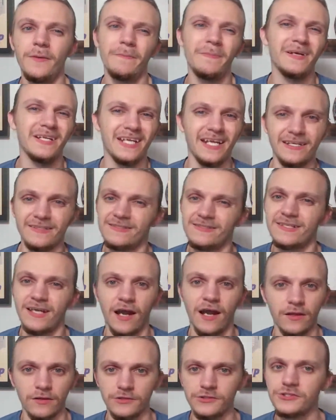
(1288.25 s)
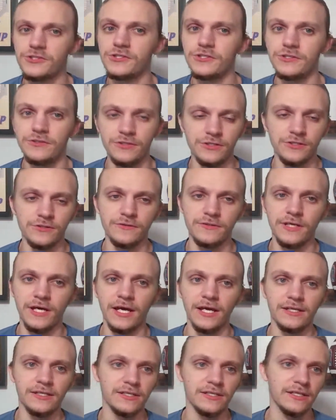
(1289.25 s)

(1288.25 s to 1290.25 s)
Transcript: But again, it's college. You could do that.